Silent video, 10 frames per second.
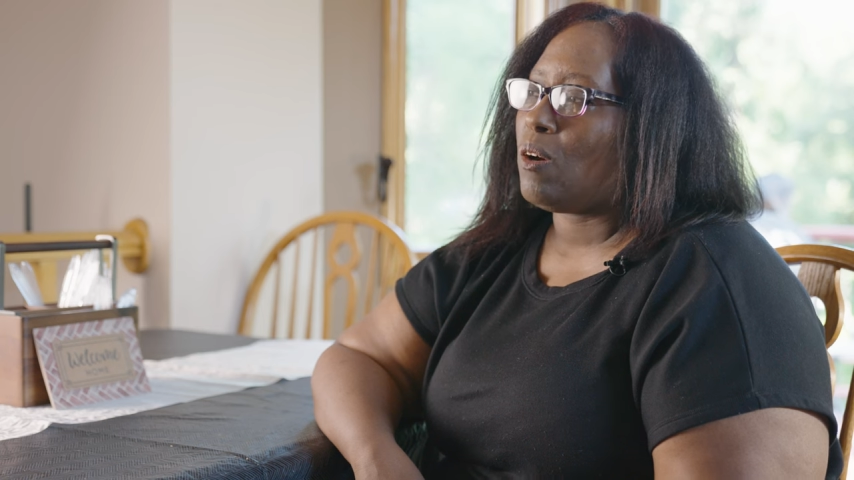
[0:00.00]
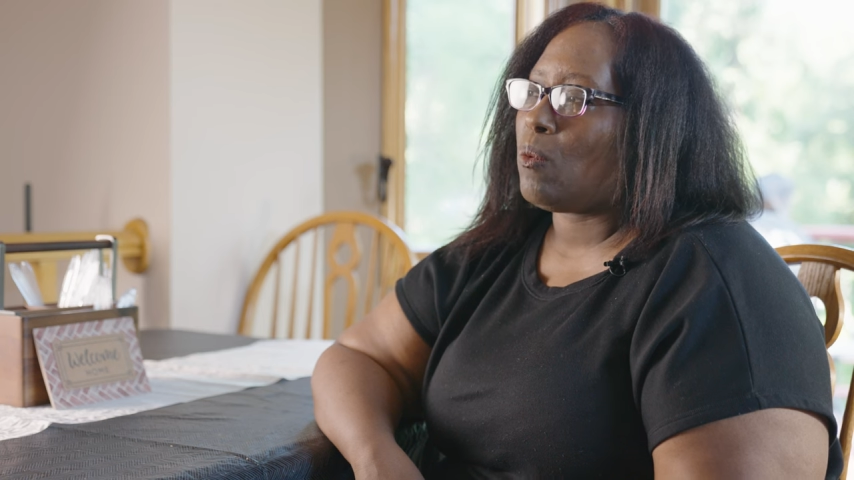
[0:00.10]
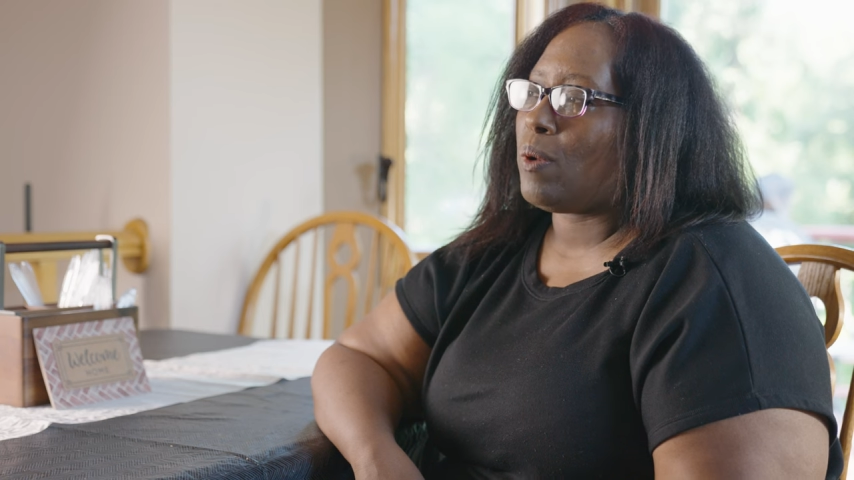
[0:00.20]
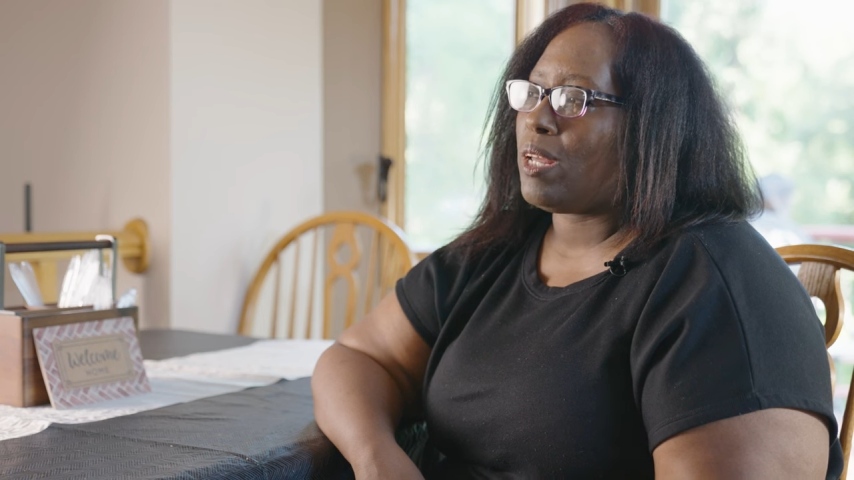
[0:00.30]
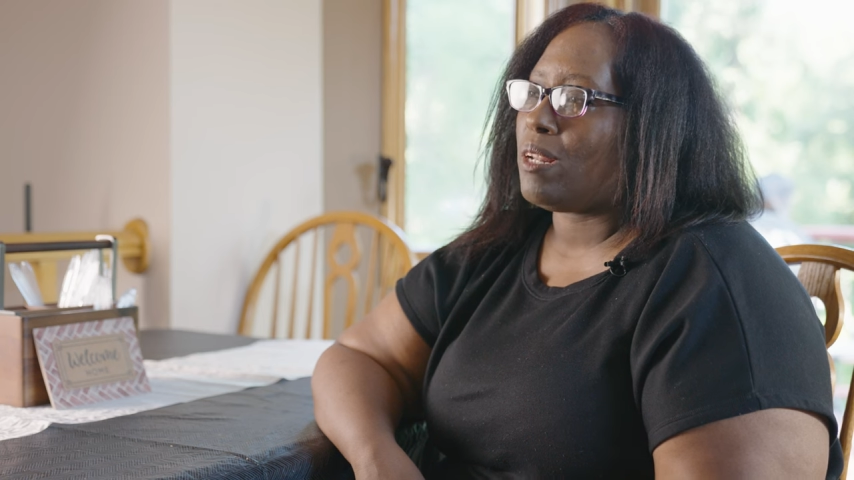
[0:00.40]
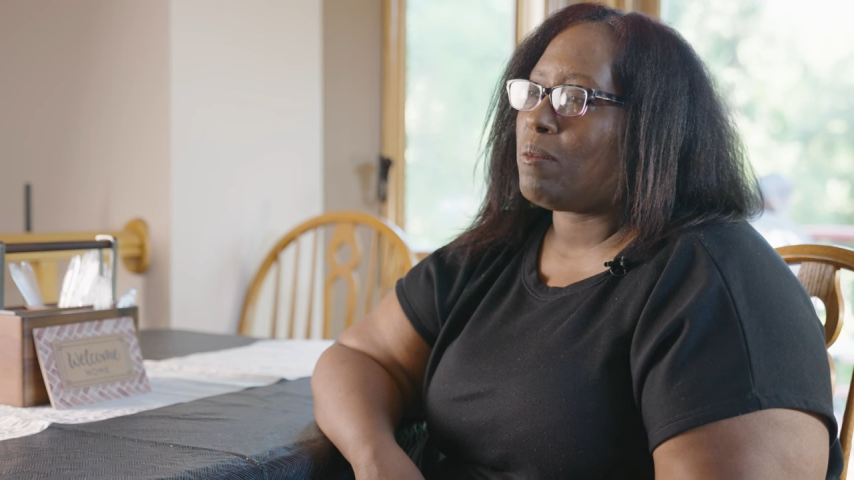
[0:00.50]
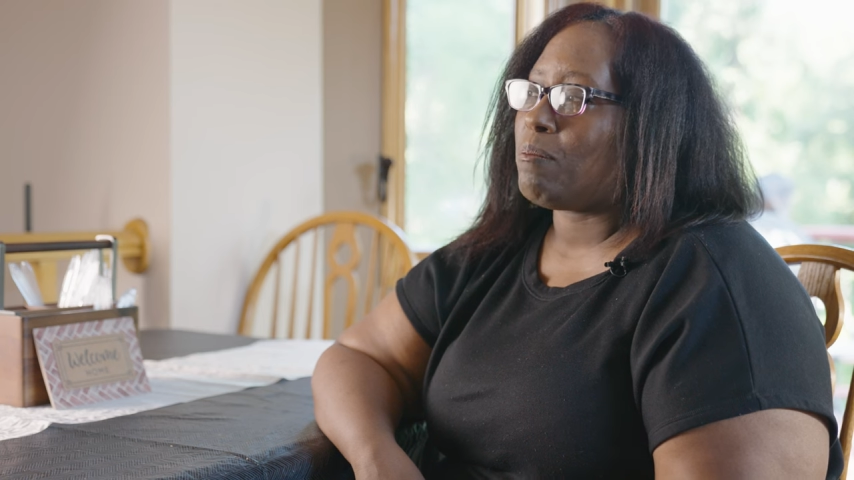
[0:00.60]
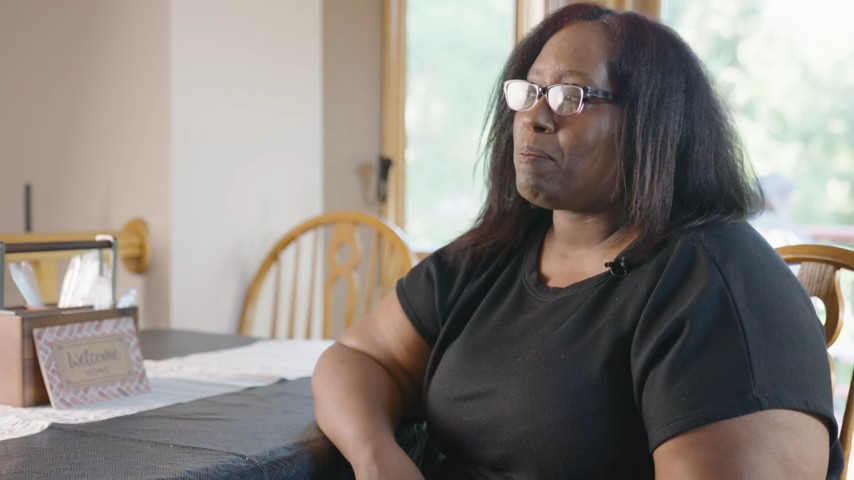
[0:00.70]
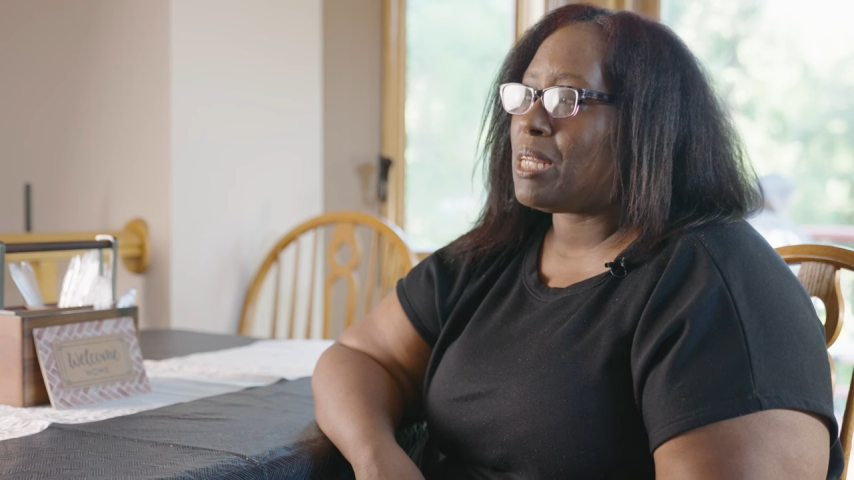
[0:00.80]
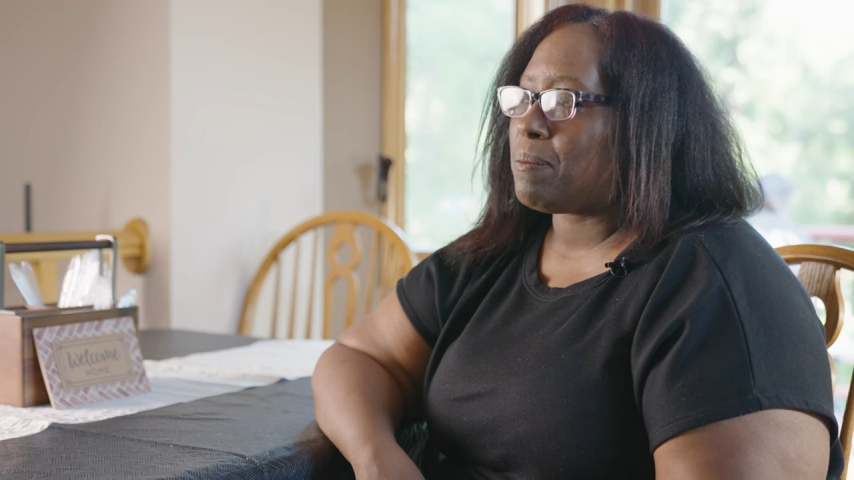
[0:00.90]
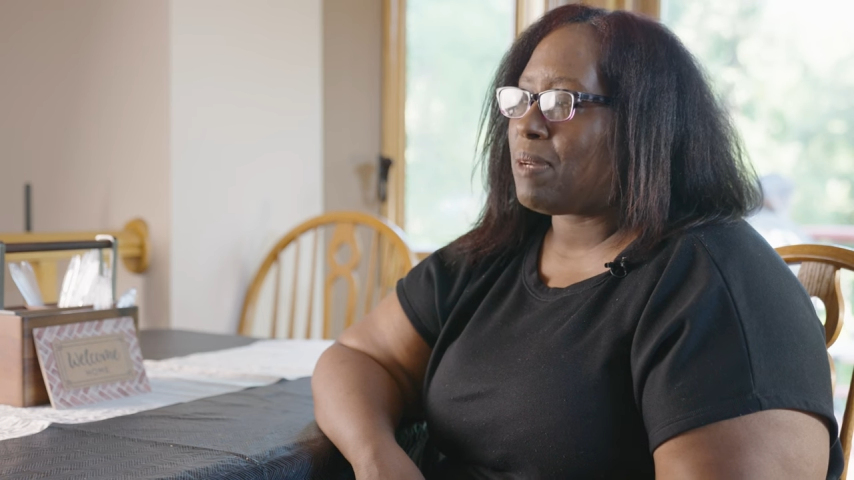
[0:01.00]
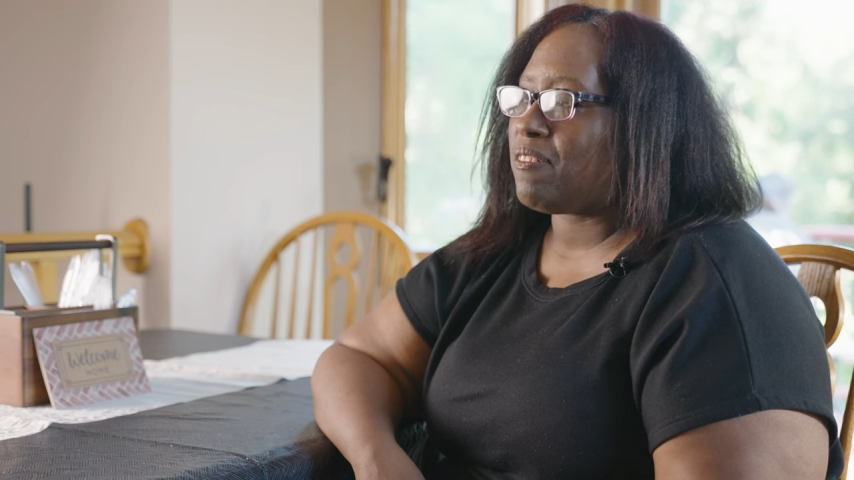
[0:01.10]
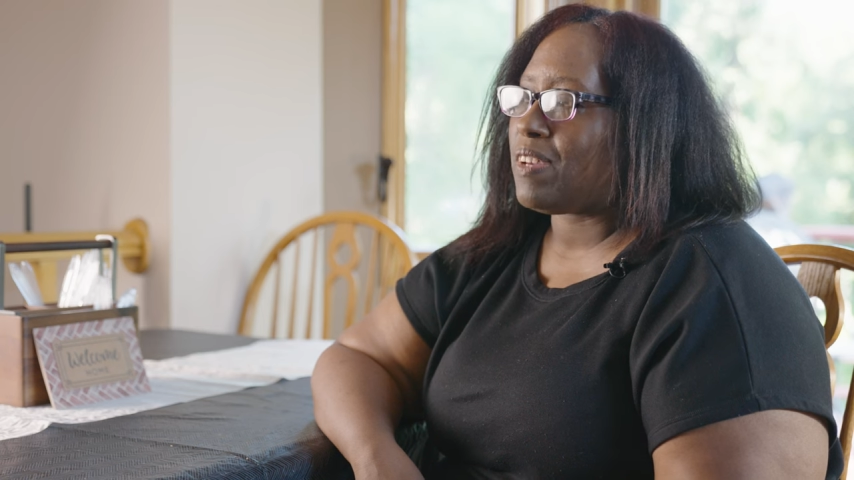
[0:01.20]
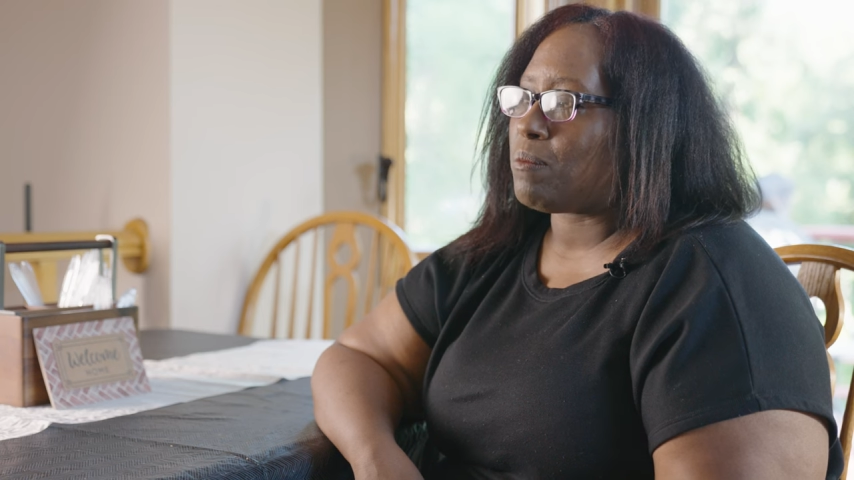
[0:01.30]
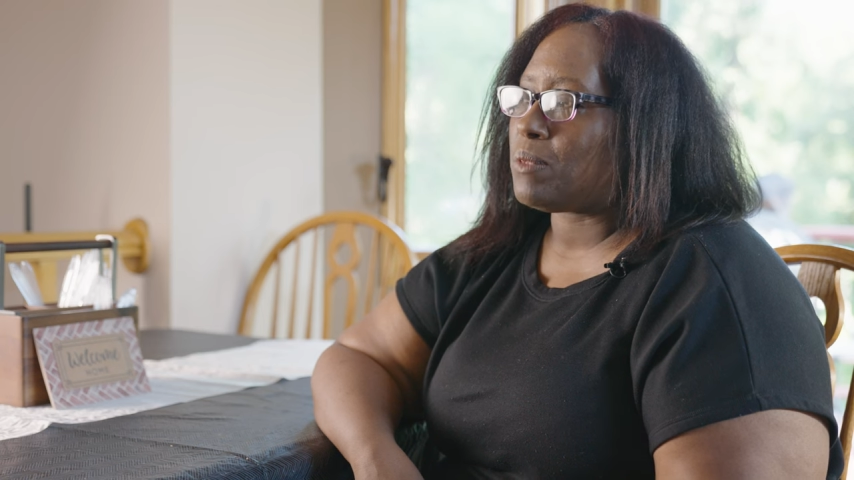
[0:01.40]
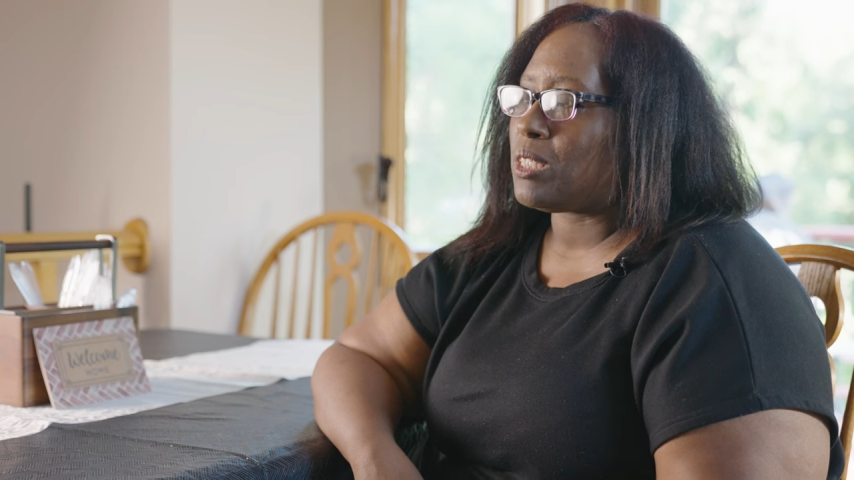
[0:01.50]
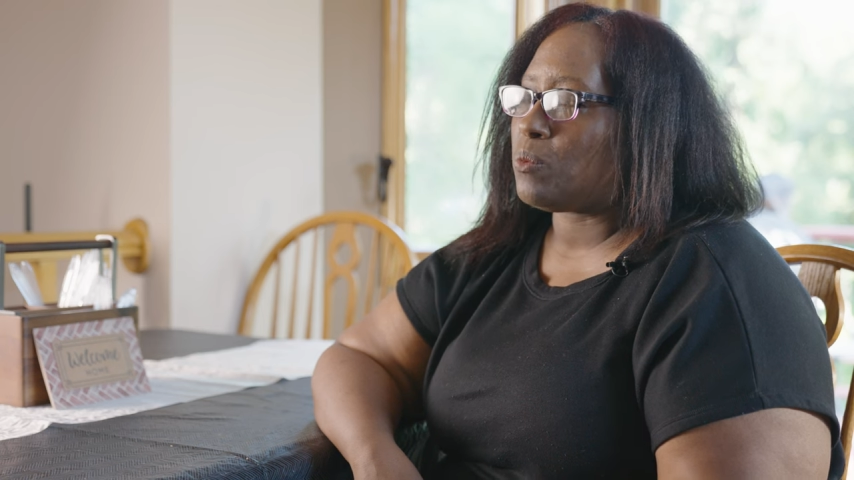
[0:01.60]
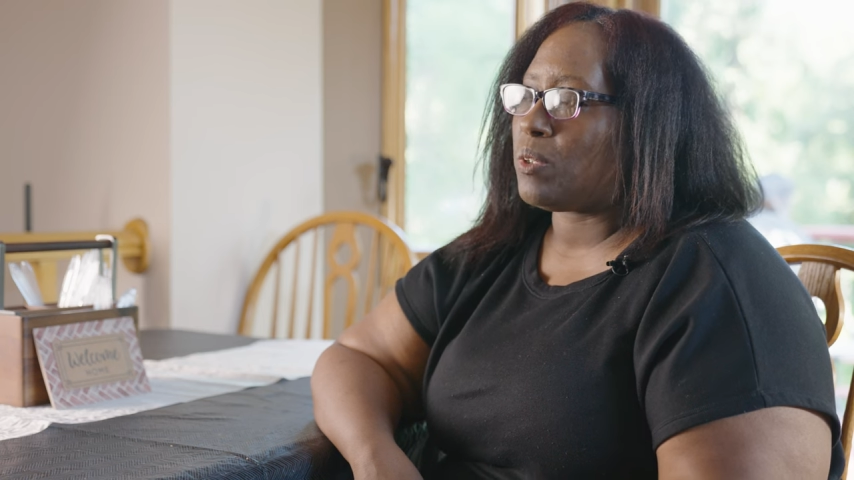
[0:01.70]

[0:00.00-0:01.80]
when me and my family